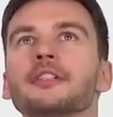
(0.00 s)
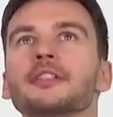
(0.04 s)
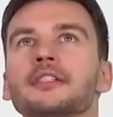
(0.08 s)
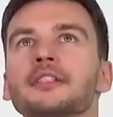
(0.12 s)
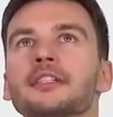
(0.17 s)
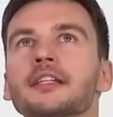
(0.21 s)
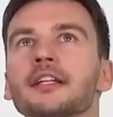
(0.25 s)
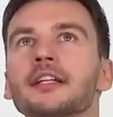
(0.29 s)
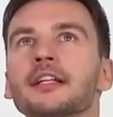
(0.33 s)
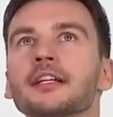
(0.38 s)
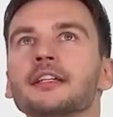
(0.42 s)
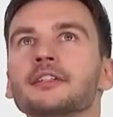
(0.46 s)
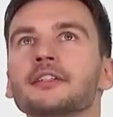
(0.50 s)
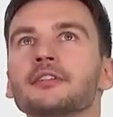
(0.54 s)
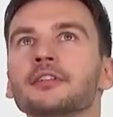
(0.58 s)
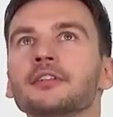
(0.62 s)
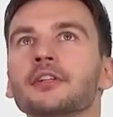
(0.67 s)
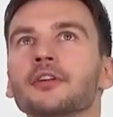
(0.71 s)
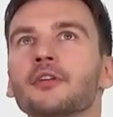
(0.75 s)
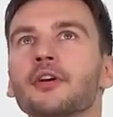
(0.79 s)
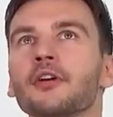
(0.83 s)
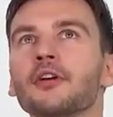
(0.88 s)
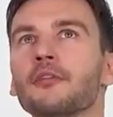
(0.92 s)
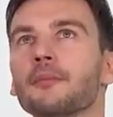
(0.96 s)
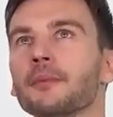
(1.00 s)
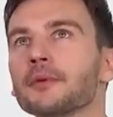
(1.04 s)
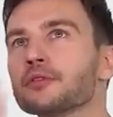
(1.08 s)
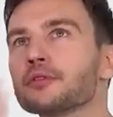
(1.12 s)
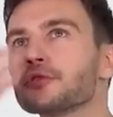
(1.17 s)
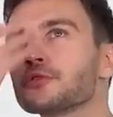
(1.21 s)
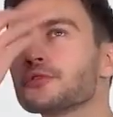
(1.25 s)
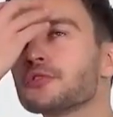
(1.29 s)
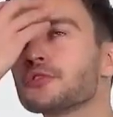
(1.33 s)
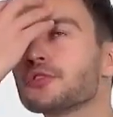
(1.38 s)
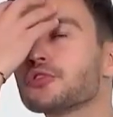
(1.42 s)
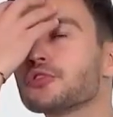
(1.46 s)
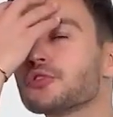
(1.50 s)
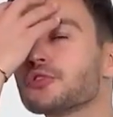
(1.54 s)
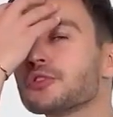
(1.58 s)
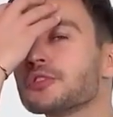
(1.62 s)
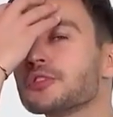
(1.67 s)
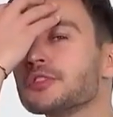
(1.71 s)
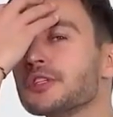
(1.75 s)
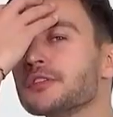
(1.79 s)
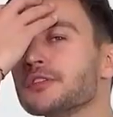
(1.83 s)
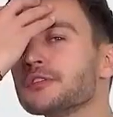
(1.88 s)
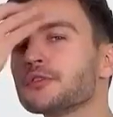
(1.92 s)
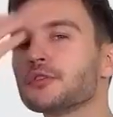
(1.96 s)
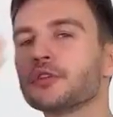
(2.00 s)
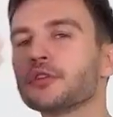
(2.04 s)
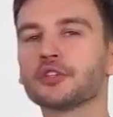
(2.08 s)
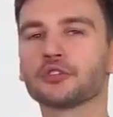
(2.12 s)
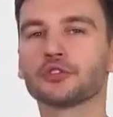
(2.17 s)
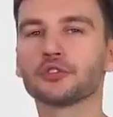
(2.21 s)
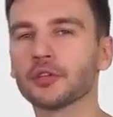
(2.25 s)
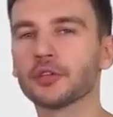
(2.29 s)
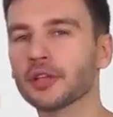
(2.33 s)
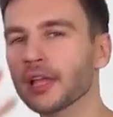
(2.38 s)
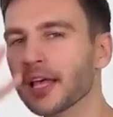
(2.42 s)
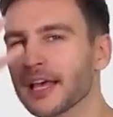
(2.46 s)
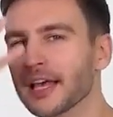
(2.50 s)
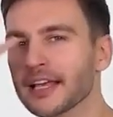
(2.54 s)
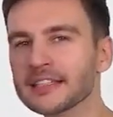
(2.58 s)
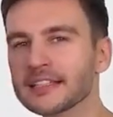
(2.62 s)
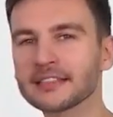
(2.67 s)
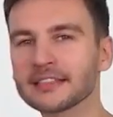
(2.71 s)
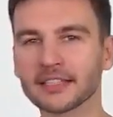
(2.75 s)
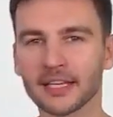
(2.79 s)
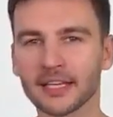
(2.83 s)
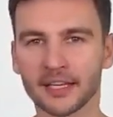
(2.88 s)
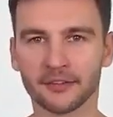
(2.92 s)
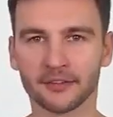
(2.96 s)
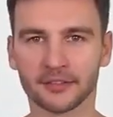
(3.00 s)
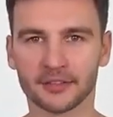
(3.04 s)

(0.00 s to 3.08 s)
Just do this, and you will feel that everything here starts to